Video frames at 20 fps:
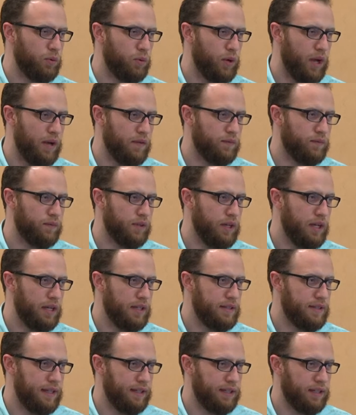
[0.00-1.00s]
who have
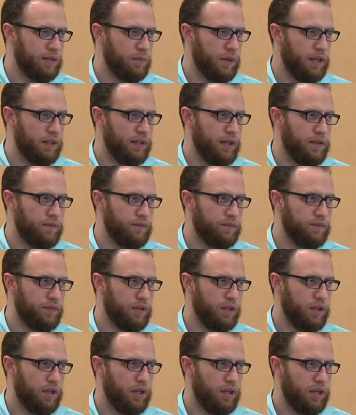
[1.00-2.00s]
taken my life,
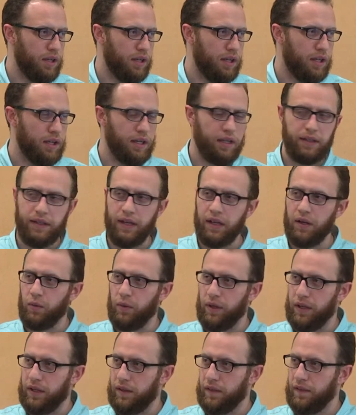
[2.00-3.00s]
get
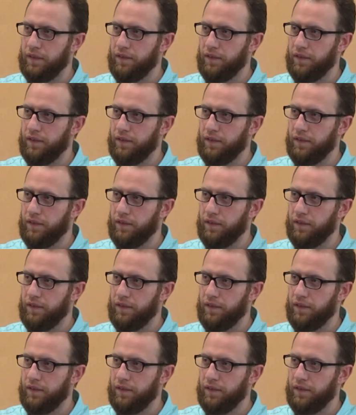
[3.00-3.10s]
away.